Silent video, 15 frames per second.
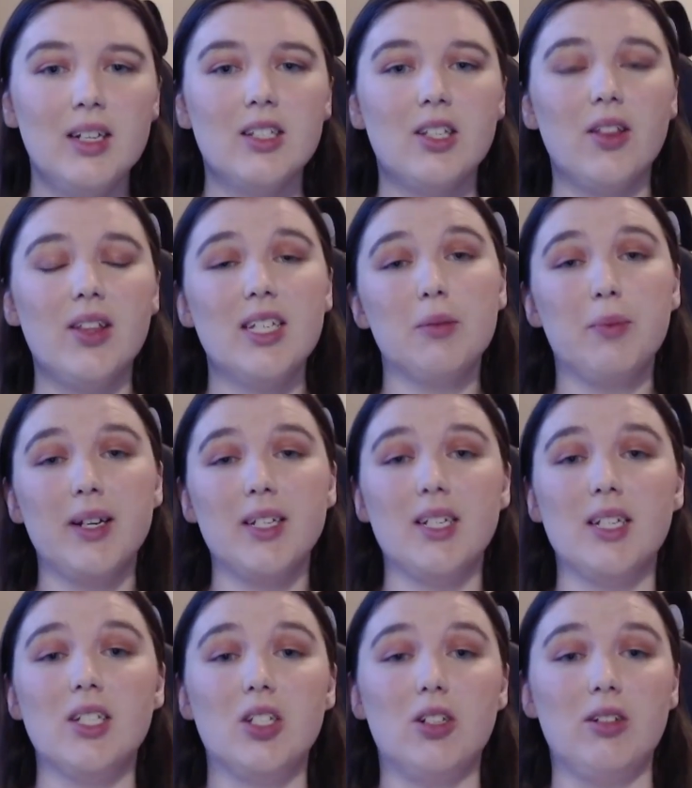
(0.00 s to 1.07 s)
So this brings
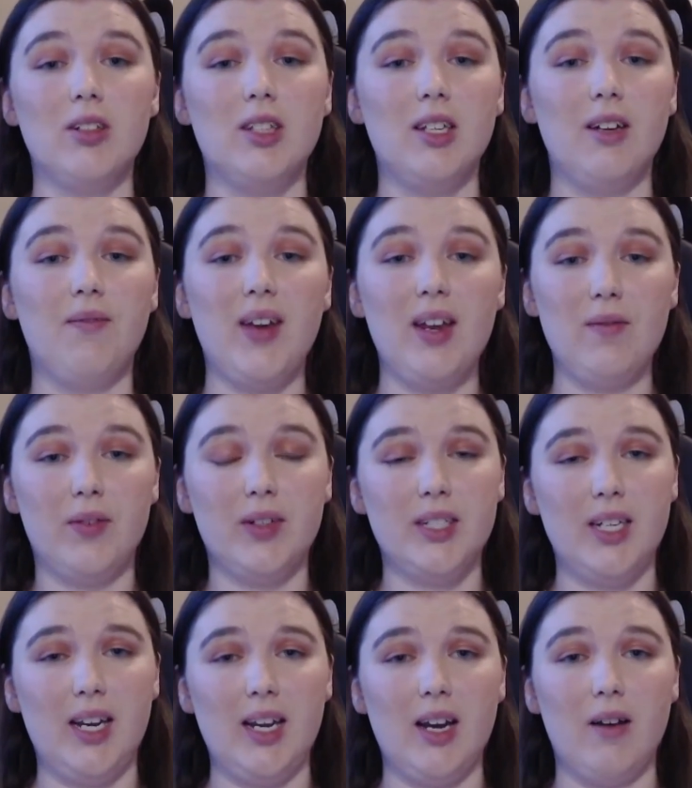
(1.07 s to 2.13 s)
us to the fateful
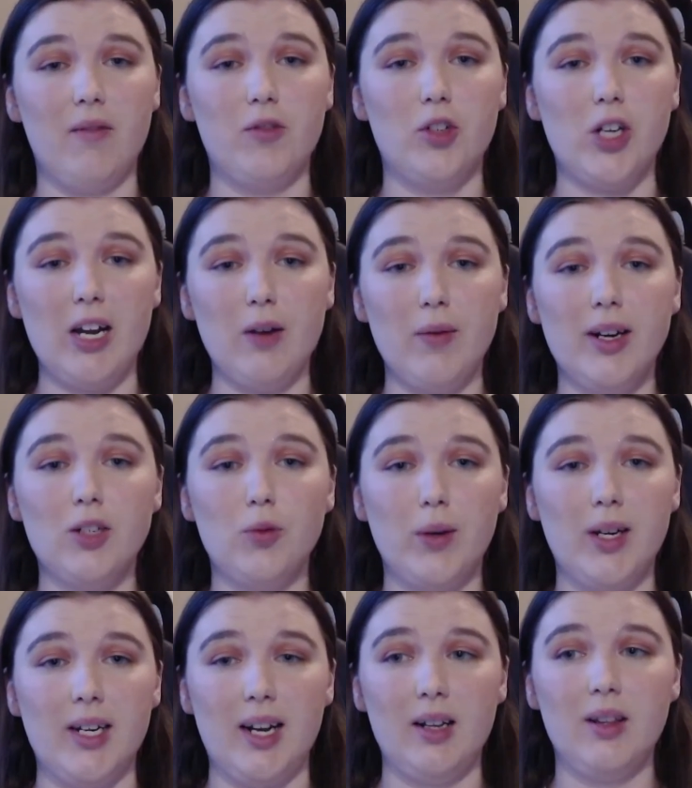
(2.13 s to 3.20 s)
day of January
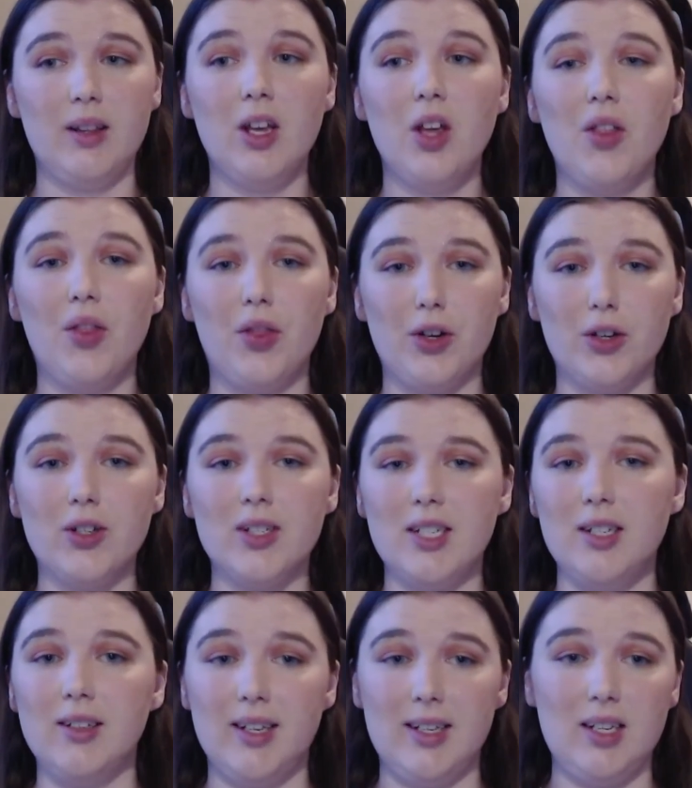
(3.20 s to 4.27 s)
29th,
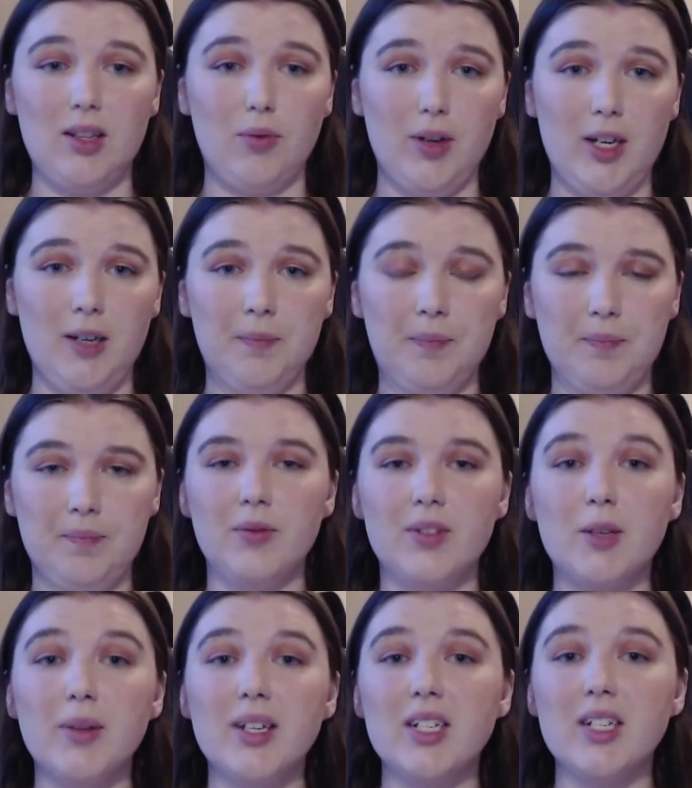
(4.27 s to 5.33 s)
1393.
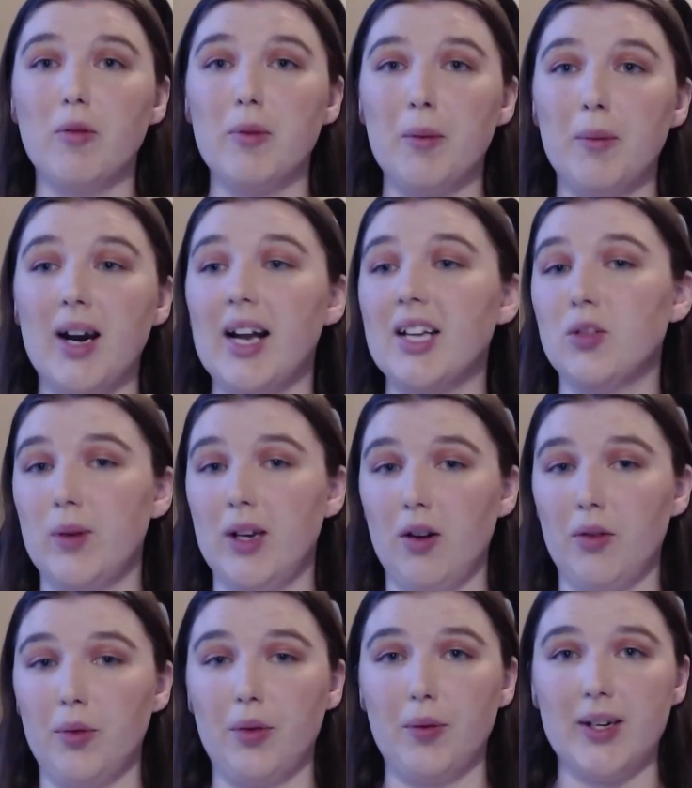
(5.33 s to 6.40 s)
Something to remember as we go
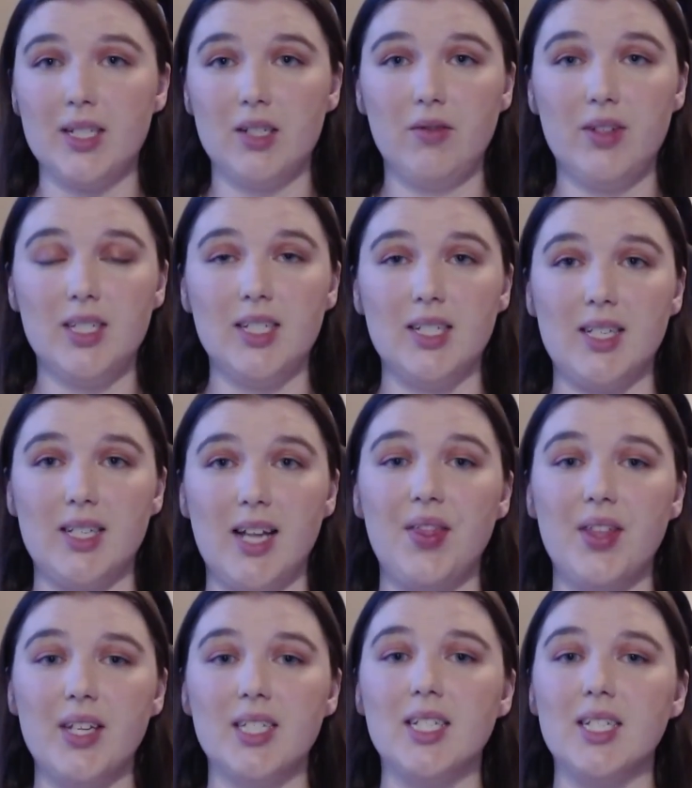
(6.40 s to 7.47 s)
through the rest of this is that
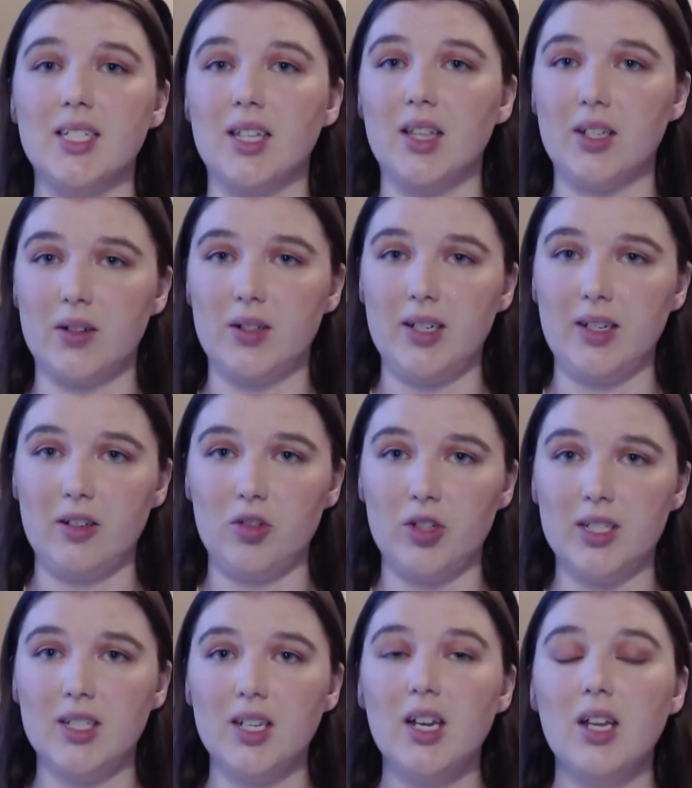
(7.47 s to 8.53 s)
this is the
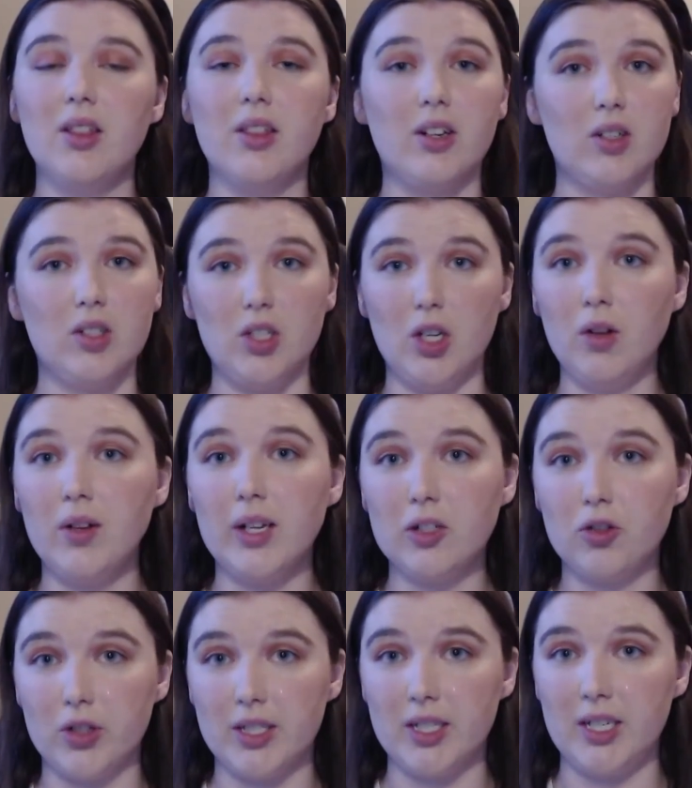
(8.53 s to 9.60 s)
1300s. There is no
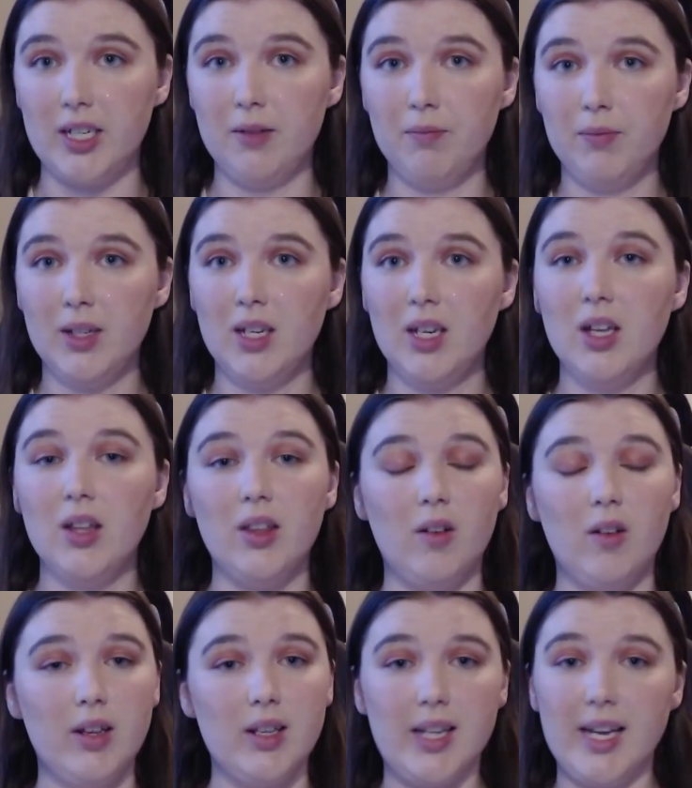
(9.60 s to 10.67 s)
electricity. The
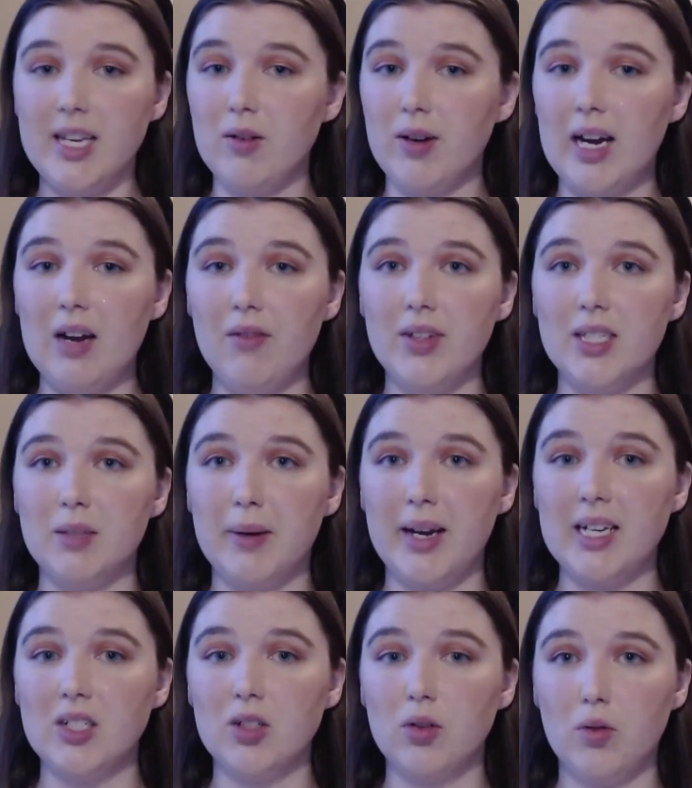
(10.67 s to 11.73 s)
only light you have is by
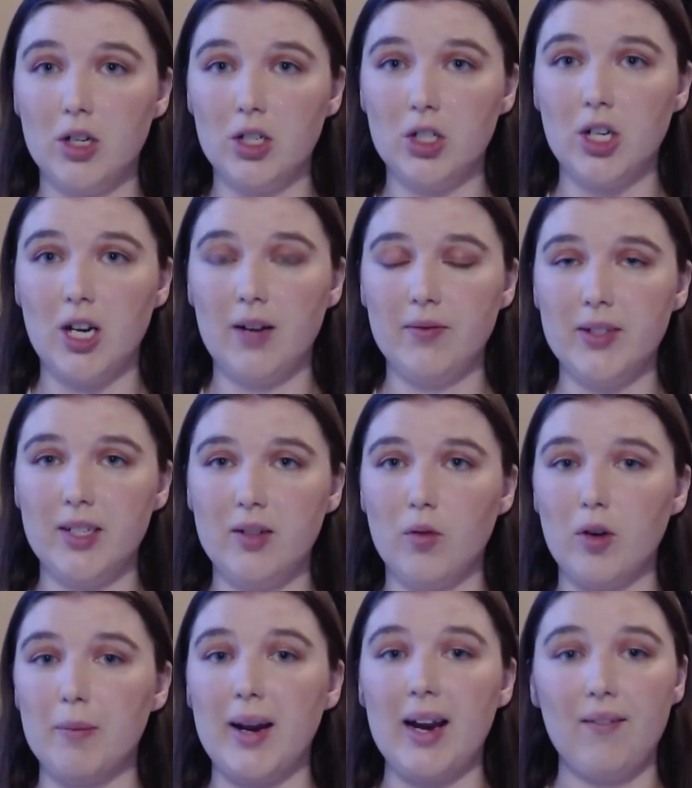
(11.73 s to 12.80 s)
a torch often,
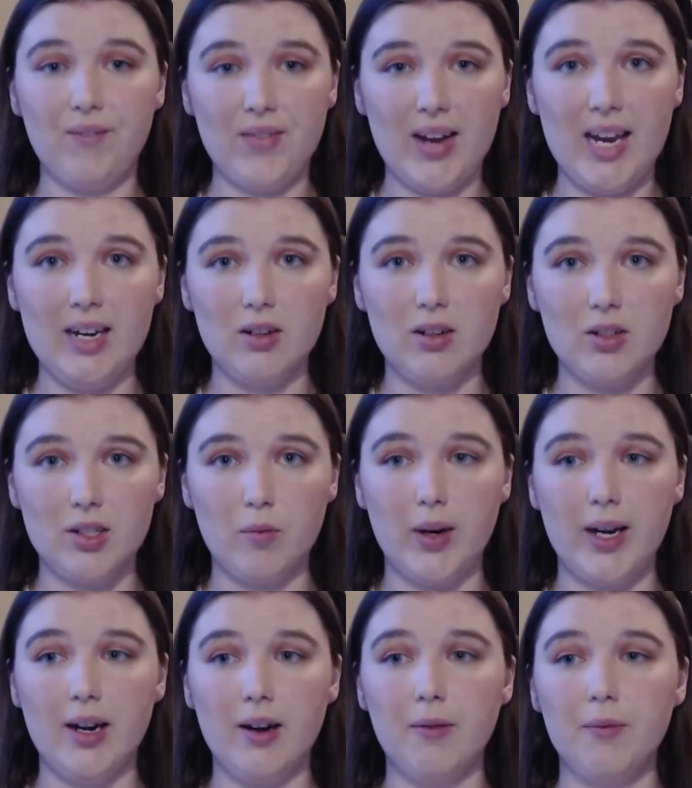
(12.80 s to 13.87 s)
or by a fire
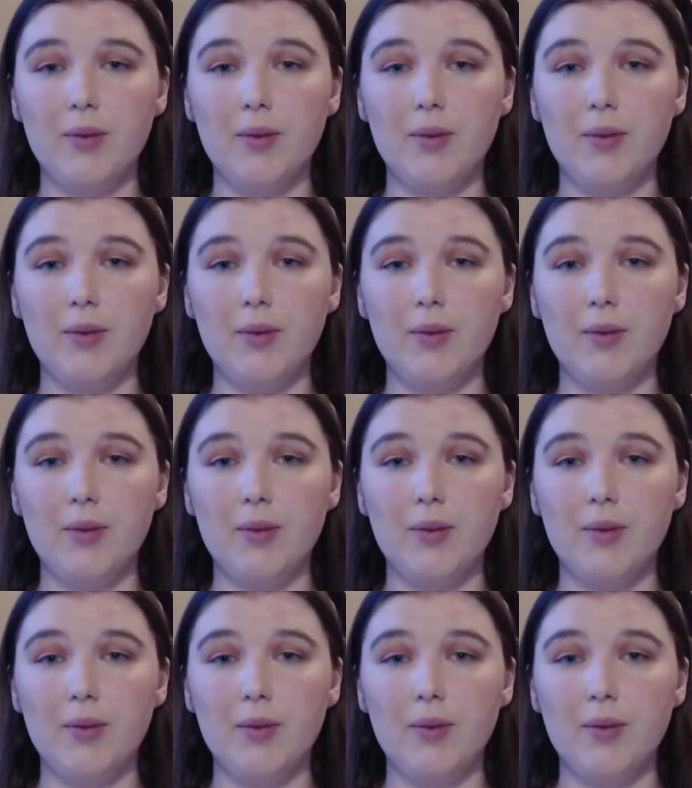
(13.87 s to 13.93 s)
somewhere,